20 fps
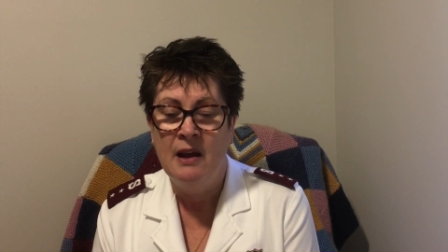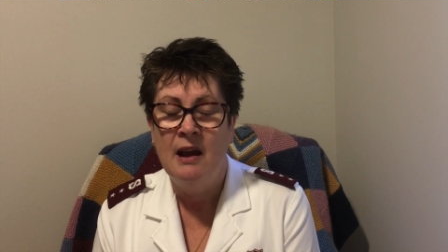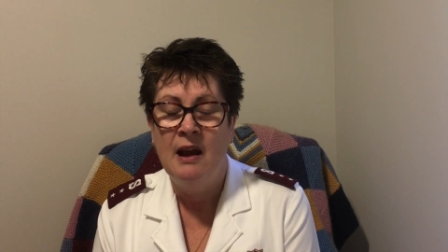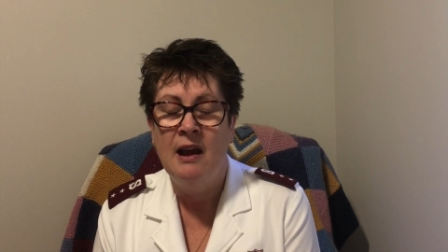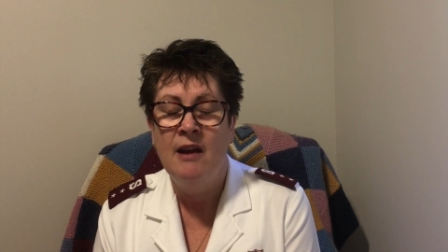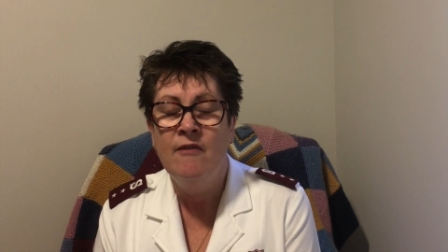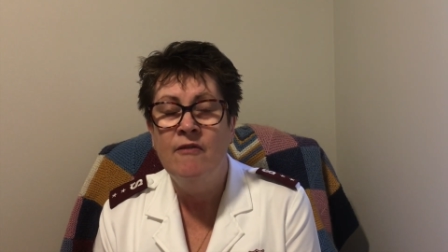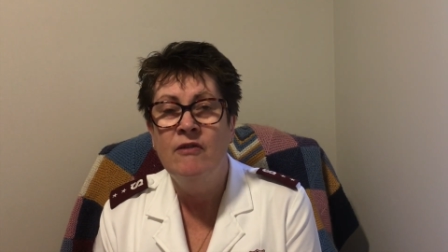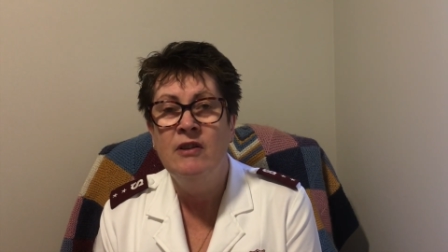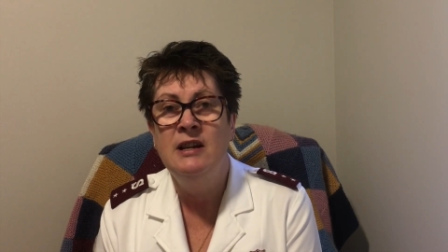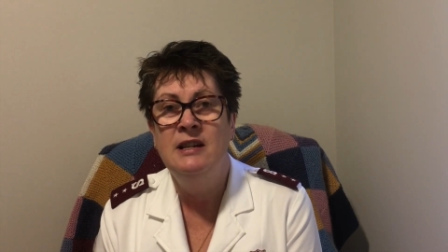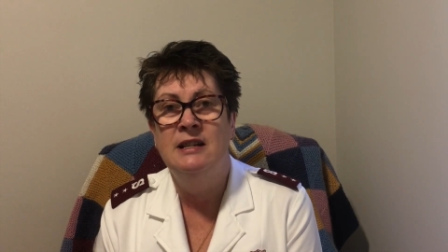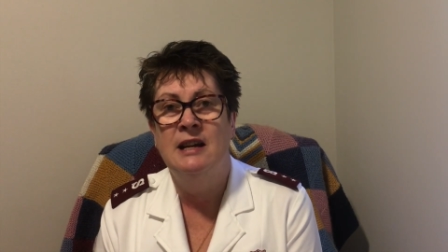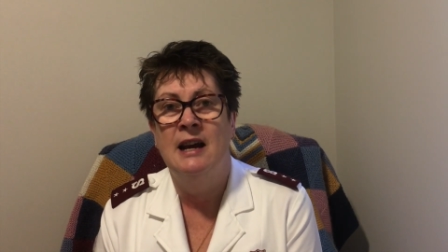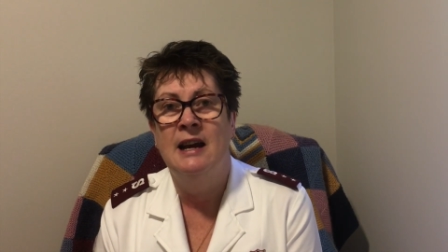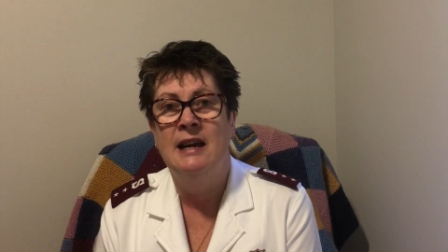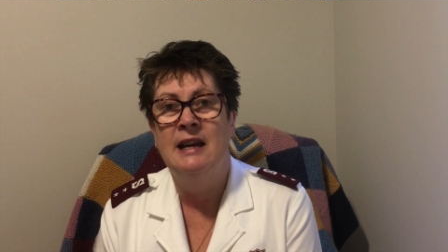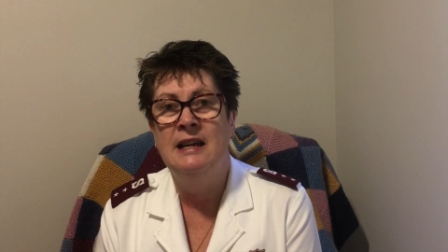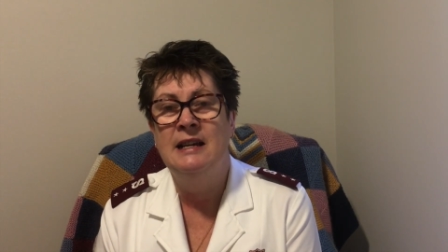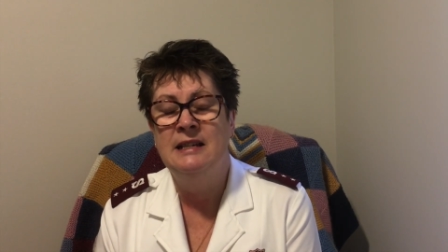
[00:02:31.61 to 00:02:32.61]
every
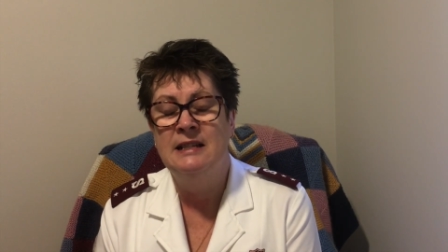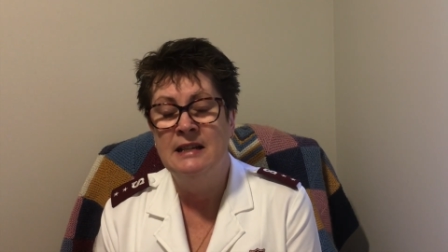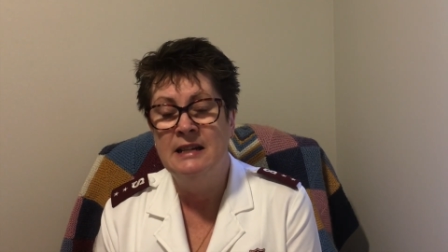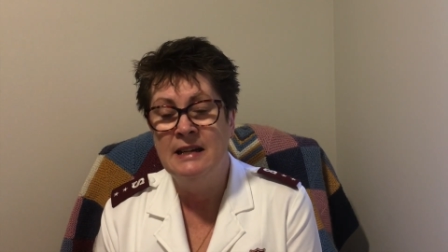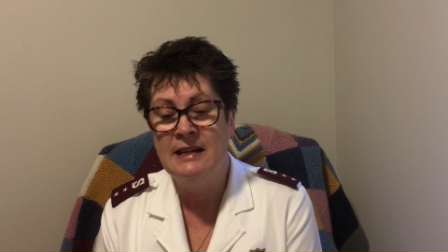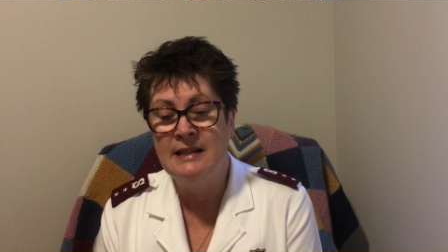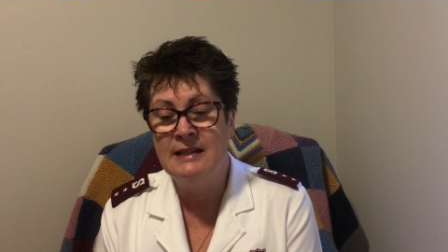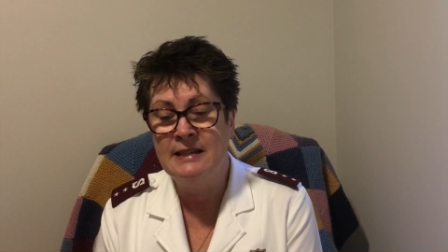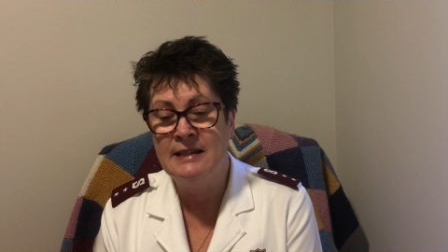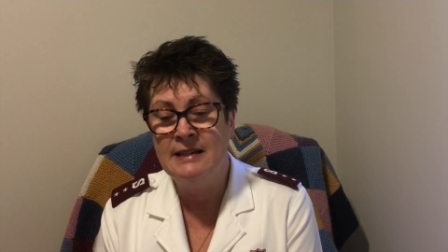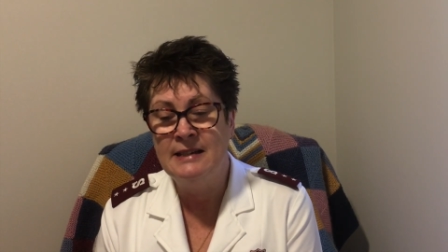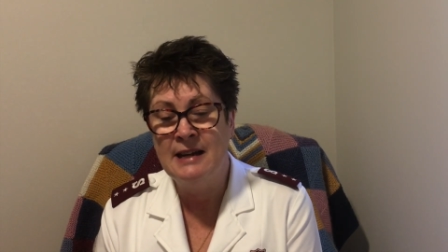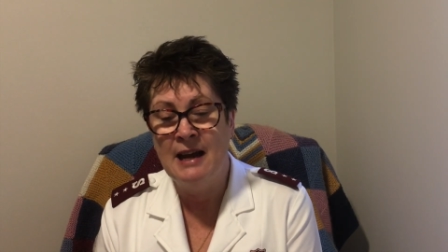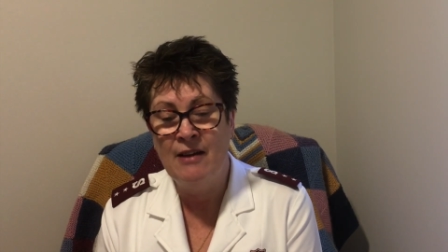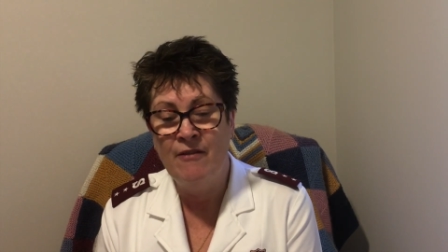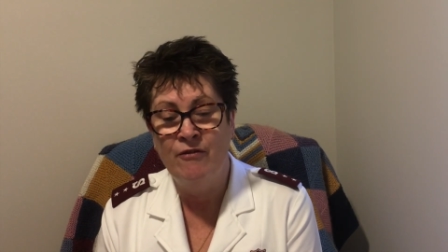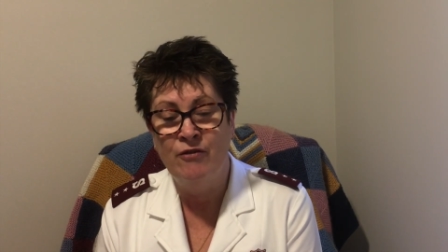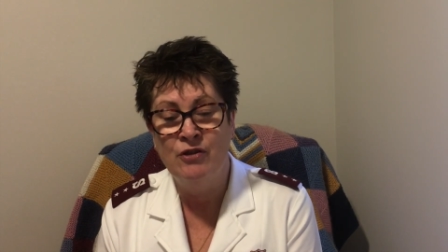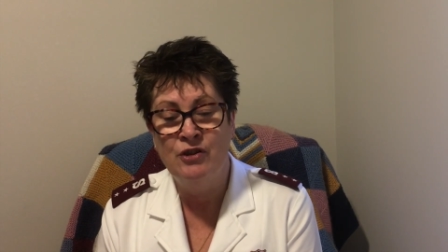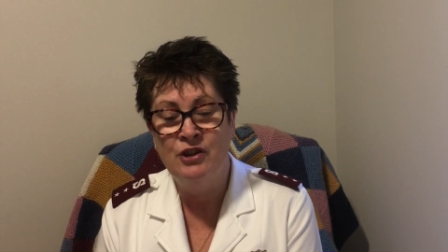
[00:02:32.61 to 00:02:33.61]
day is an Easter
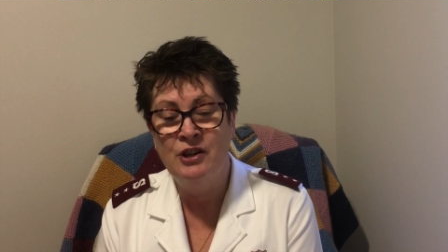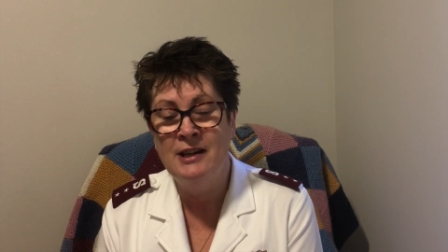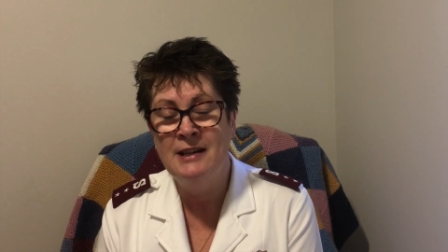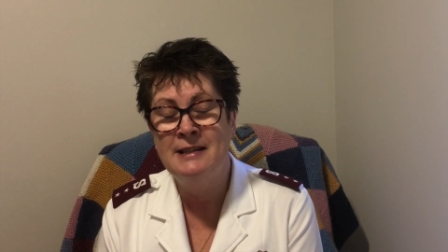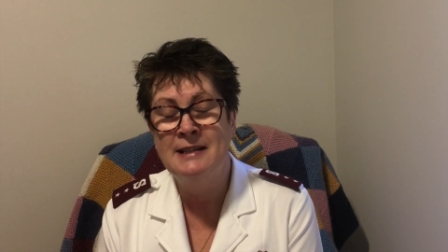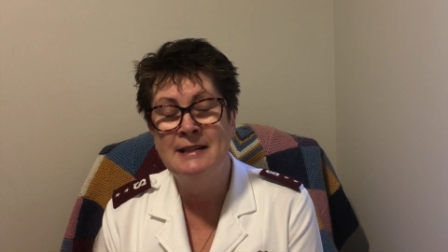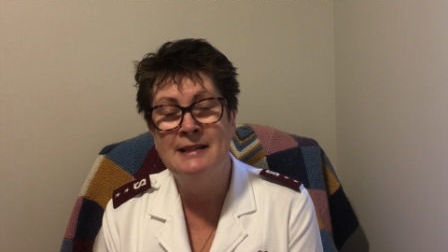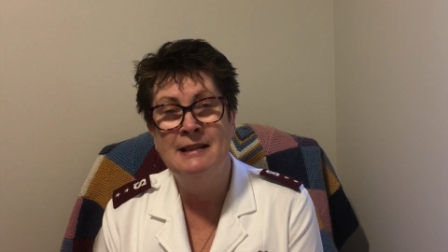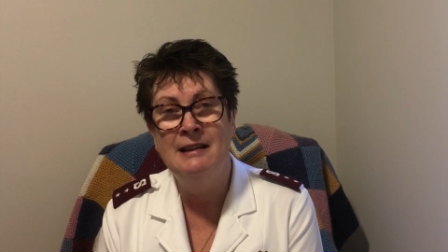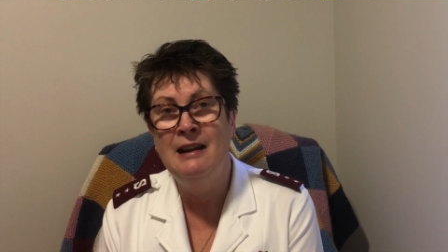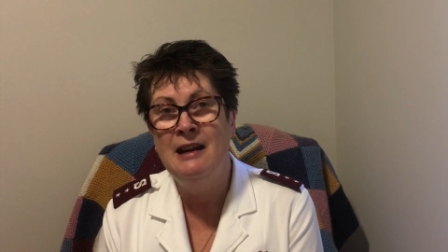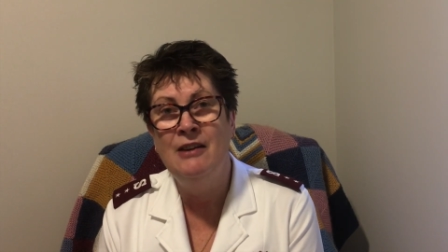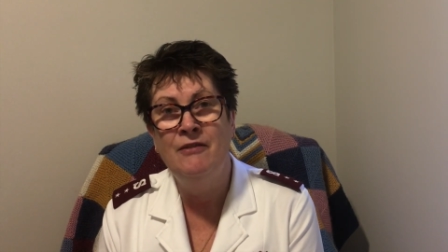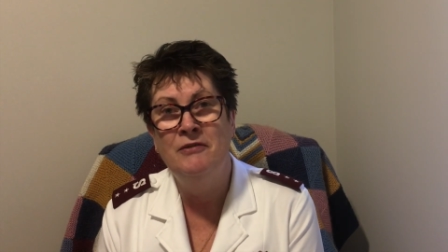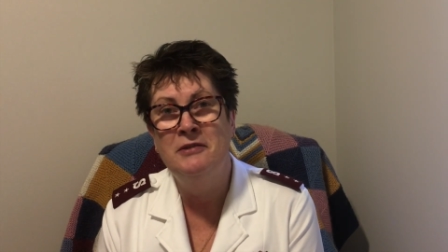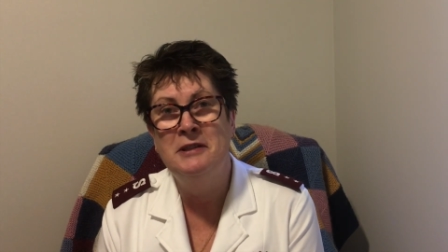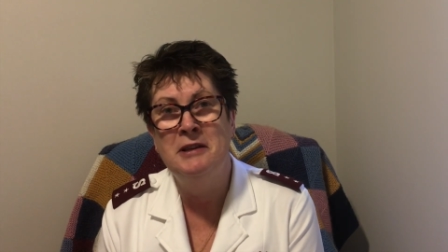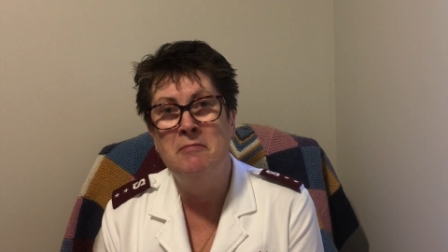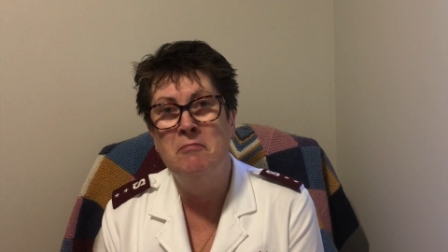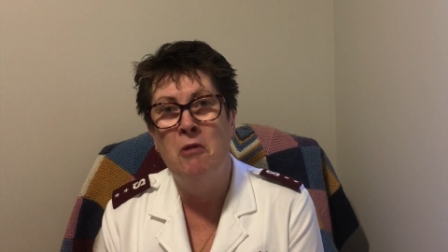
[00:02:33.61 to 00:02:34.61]
day, for Jesus
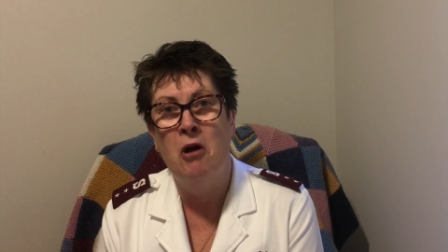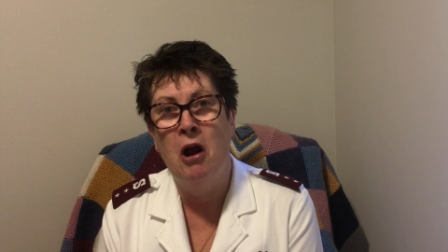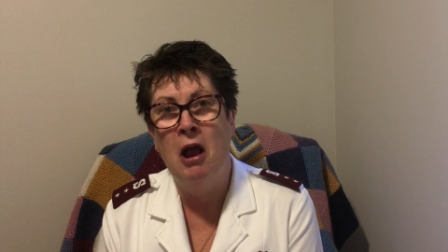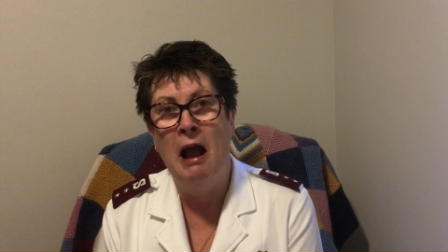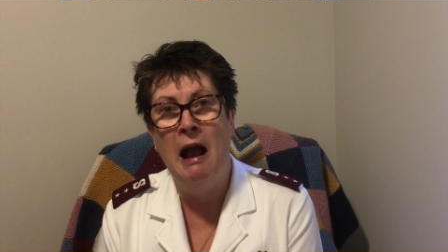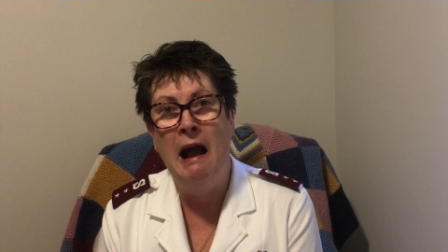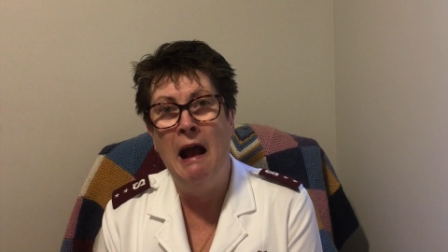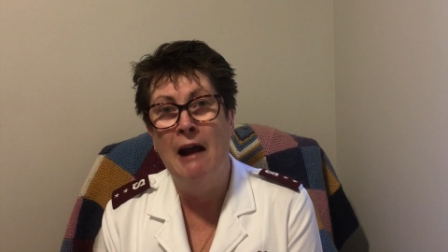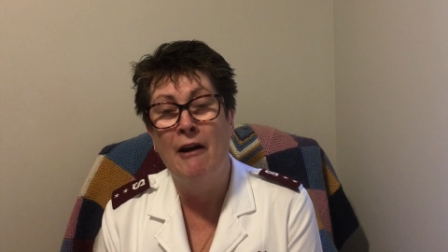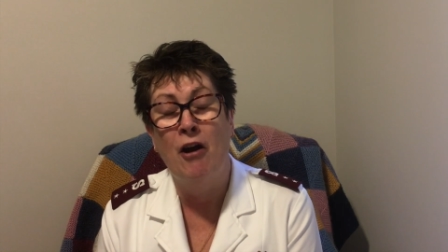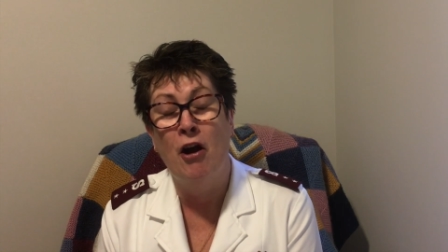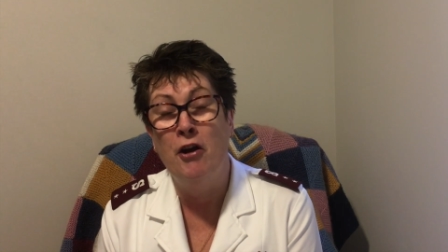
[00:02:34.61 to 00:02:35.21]
lives in my heart.